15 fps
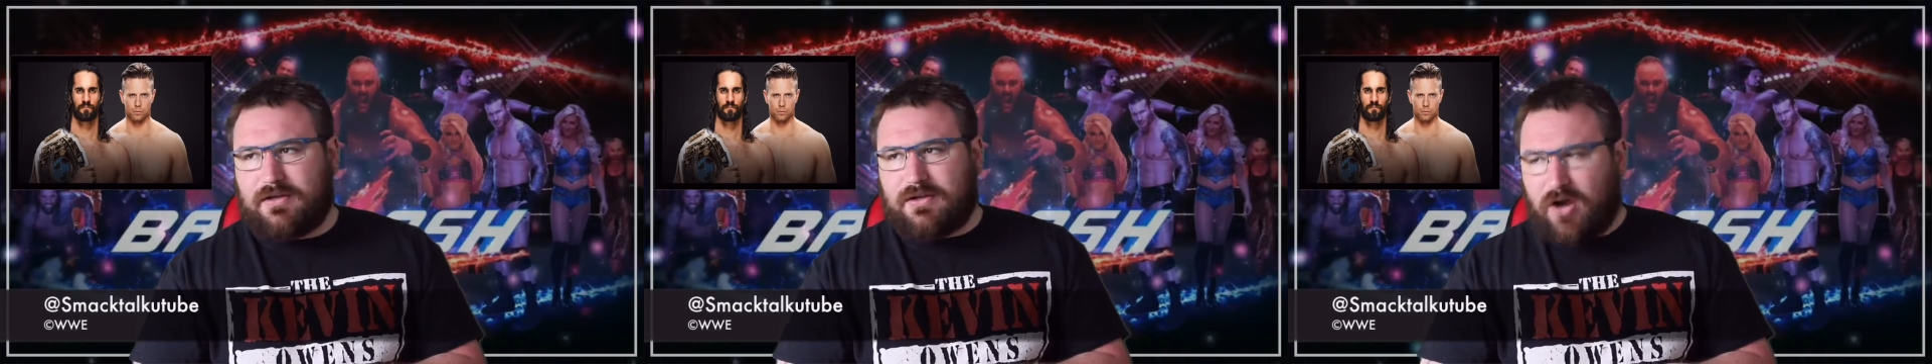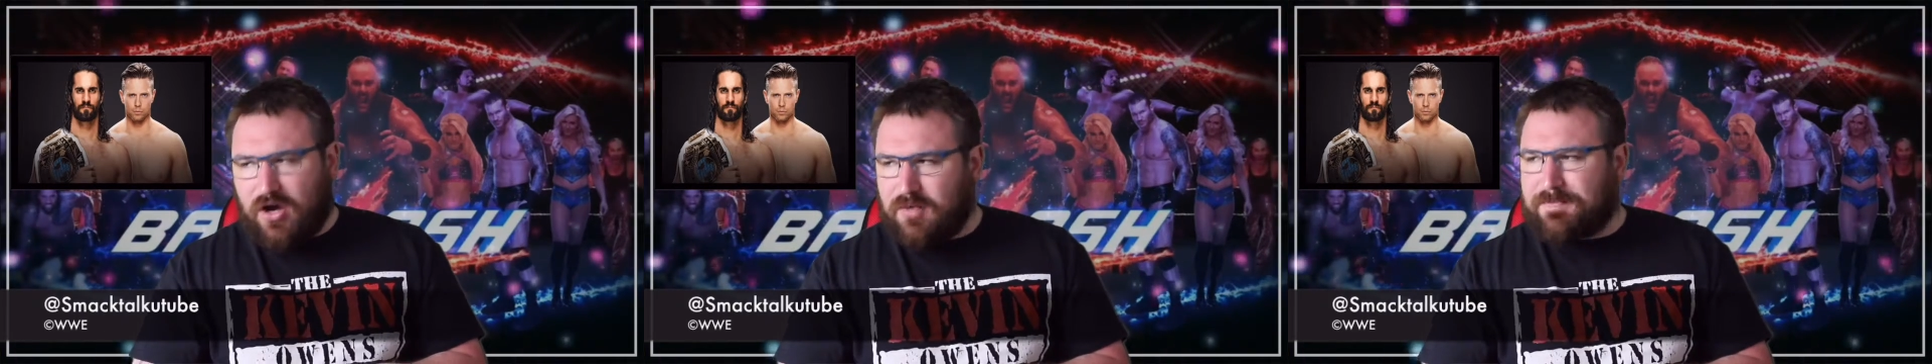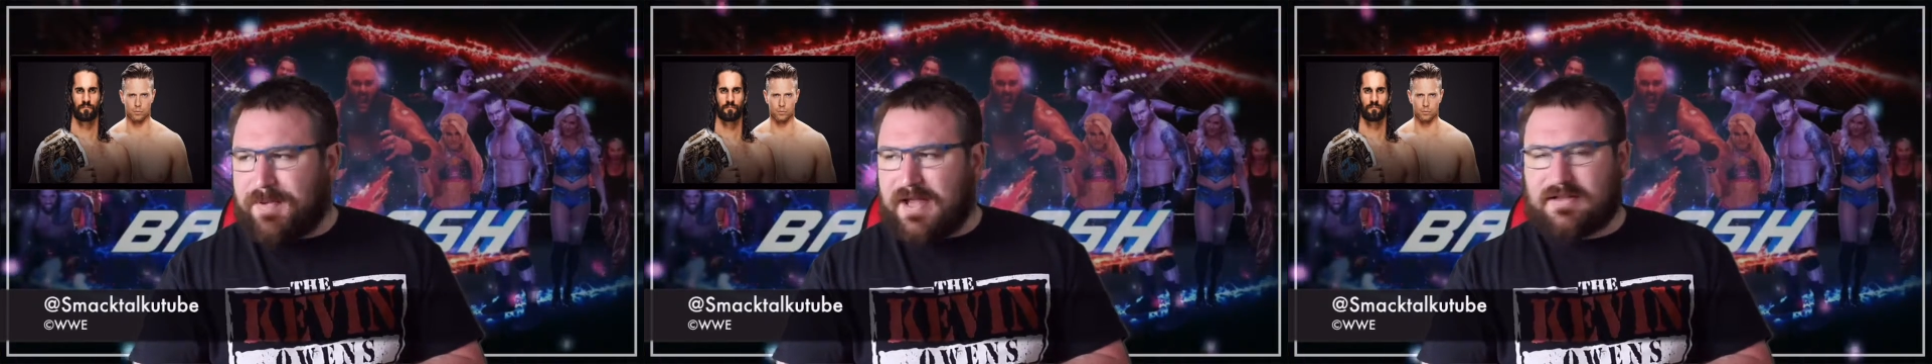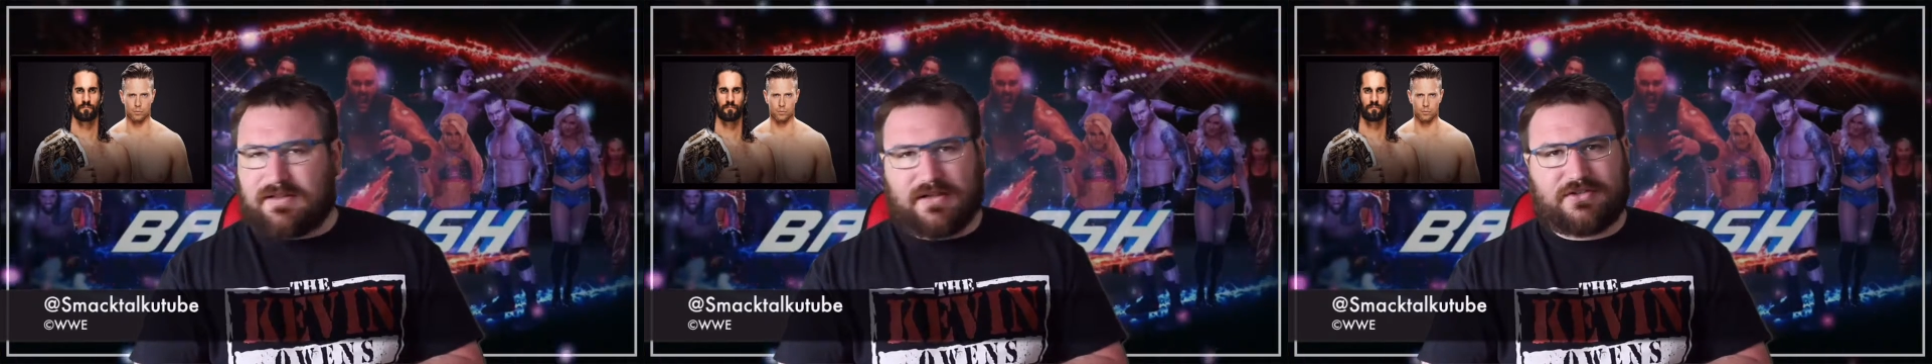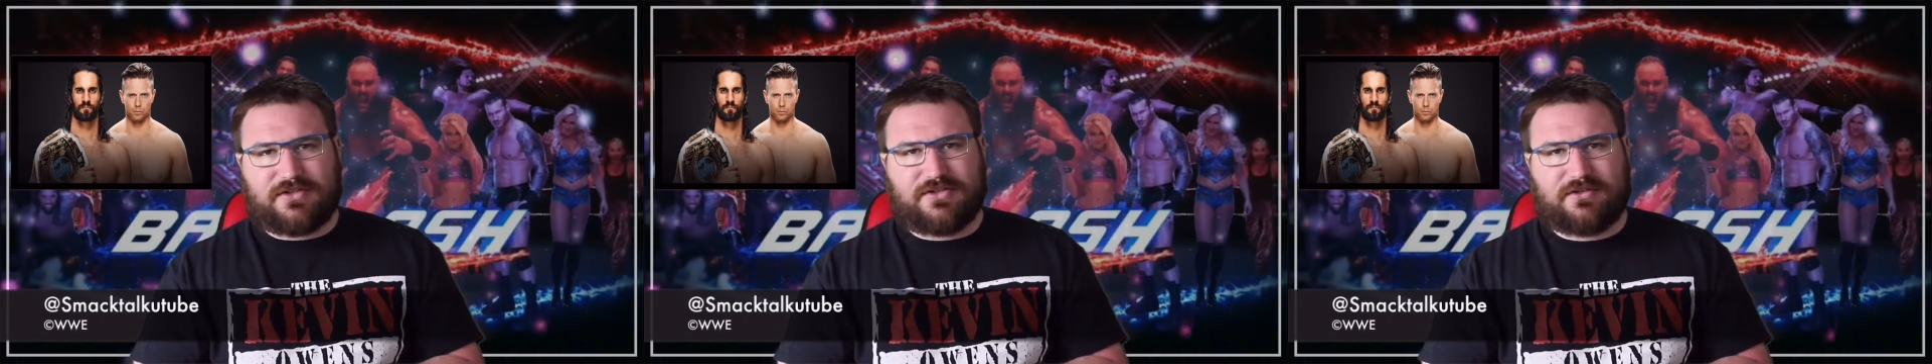God,
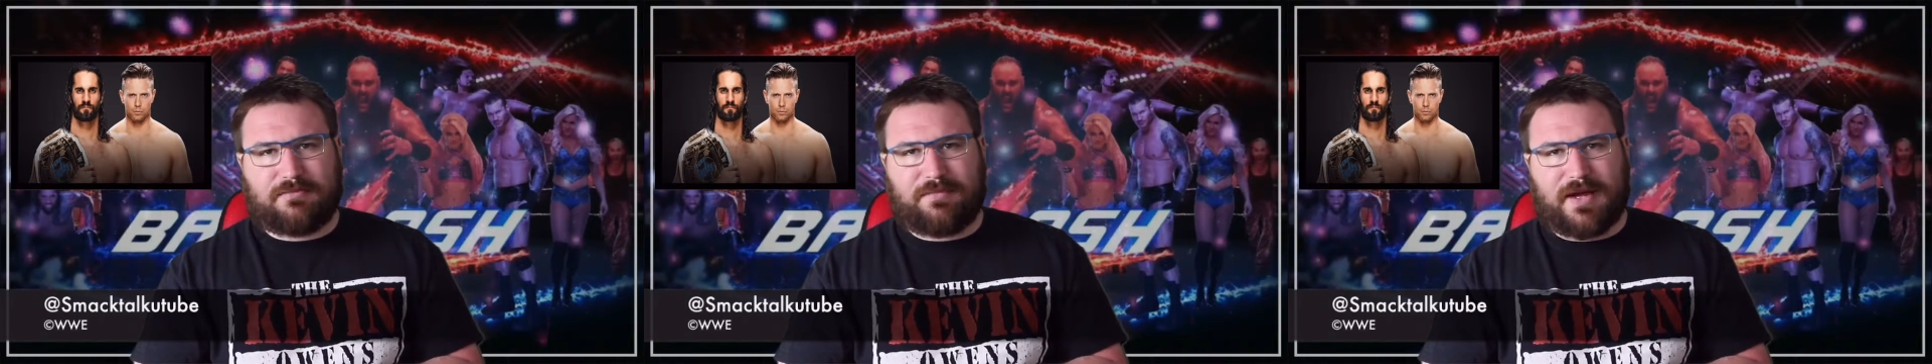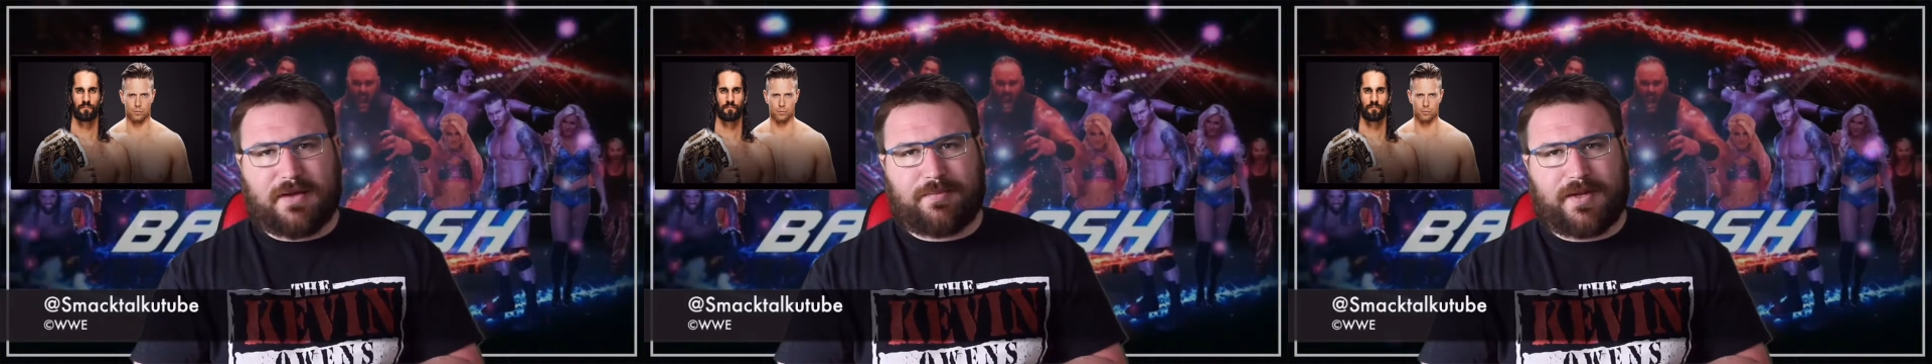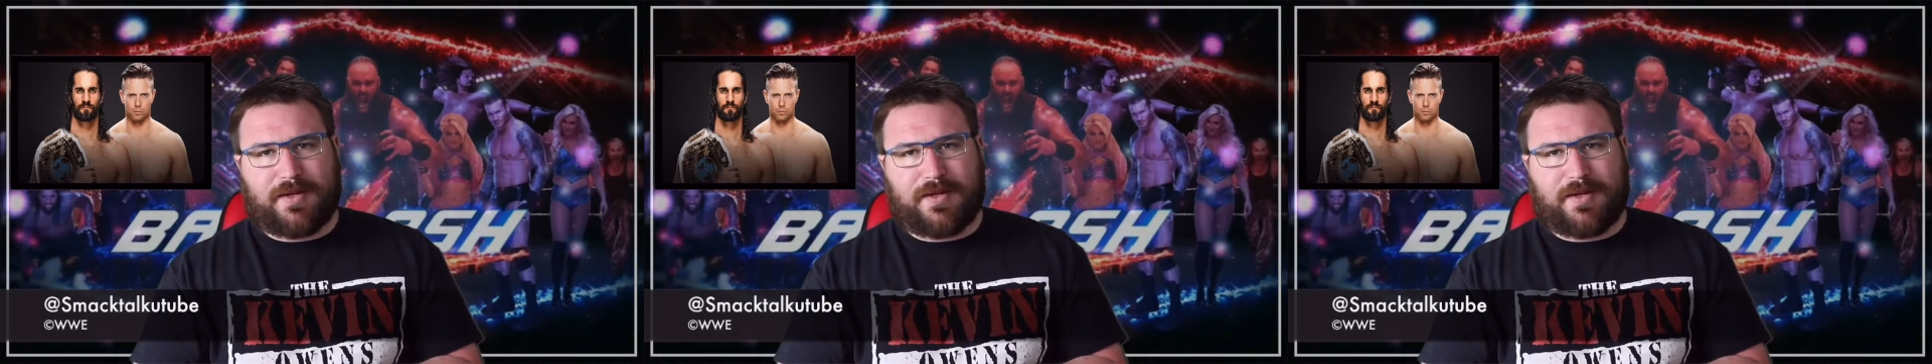Backlash is a bad